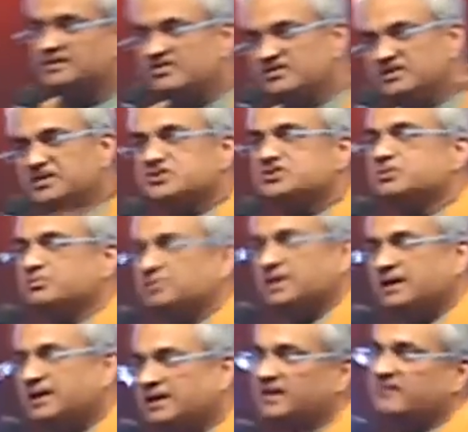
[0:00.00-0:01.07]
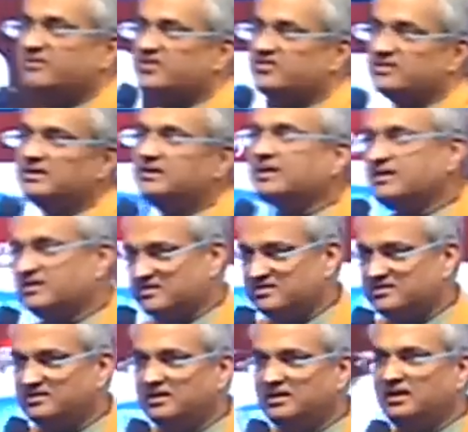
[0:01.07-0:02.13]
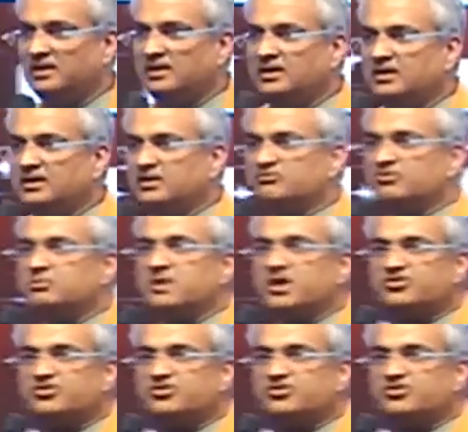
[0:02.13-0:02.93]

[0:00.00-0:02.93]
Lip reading: This leadership, in every single case, comes from